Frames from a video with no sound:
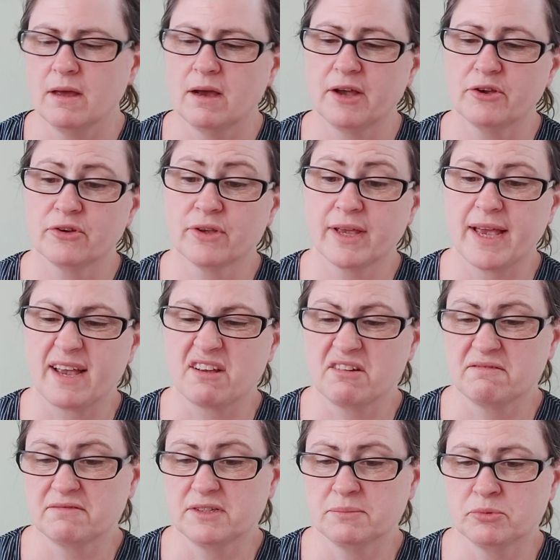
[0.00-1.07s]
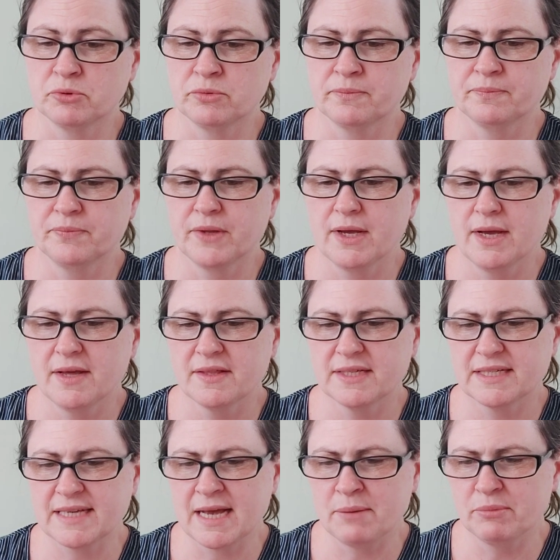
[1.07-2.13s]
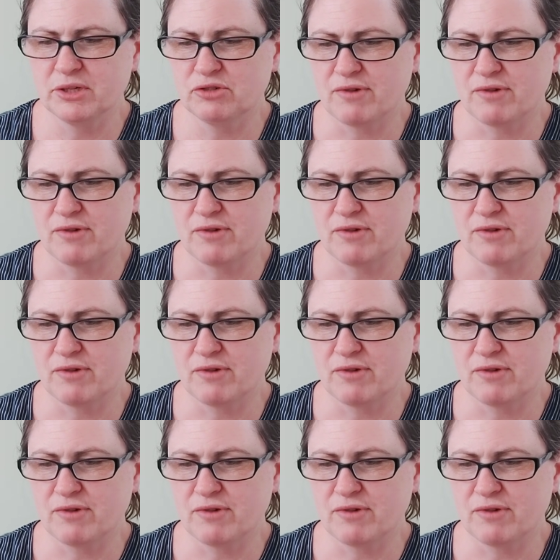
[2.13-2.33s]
I couldn't get comfortable. The sandwich